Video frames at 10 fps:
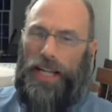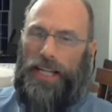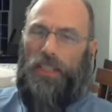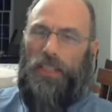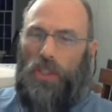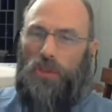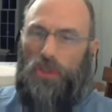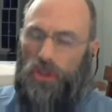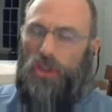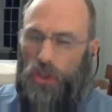and they are so
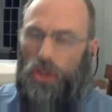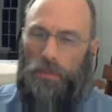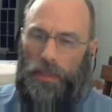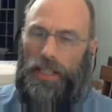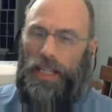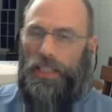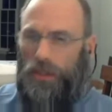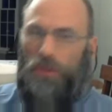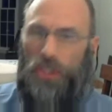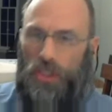stupid and
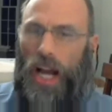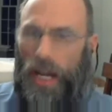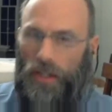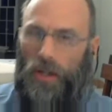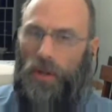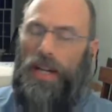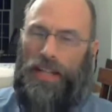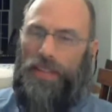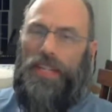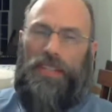so shallow.
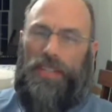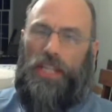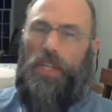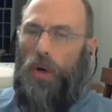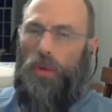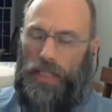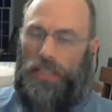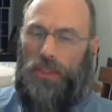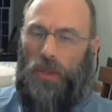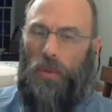They think they know
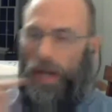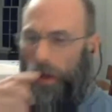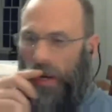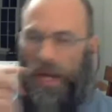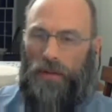things so well.